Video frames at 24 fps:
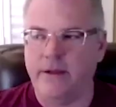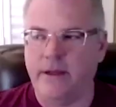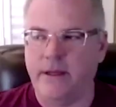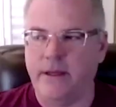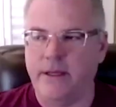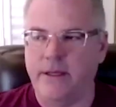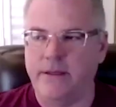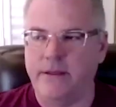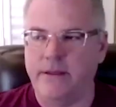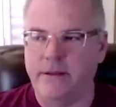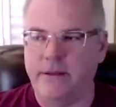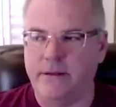
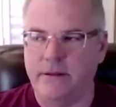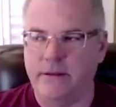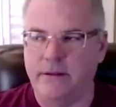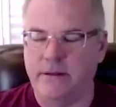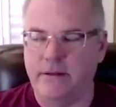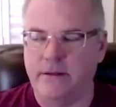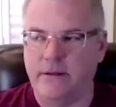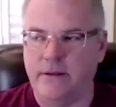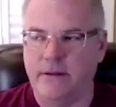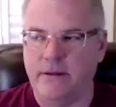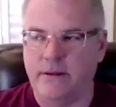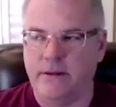And
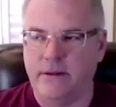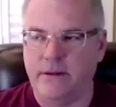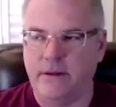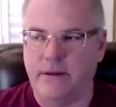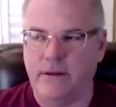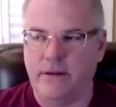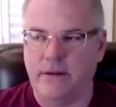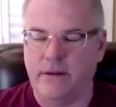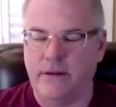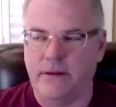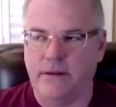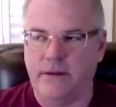
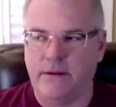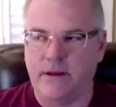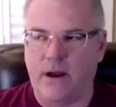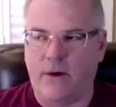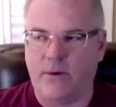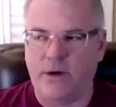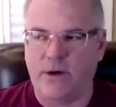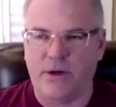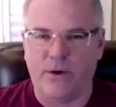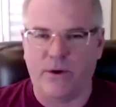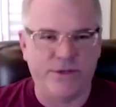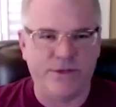I
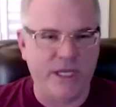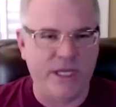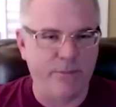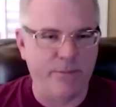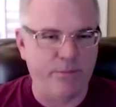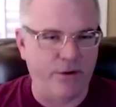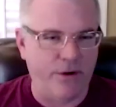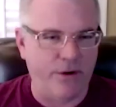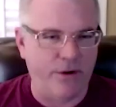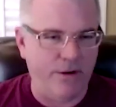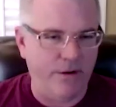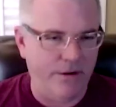want to go
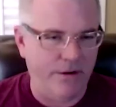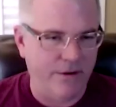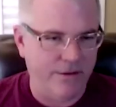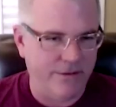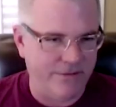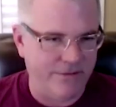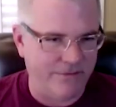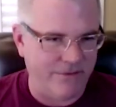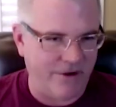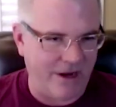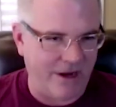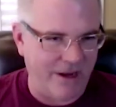deeper,
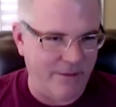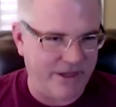right?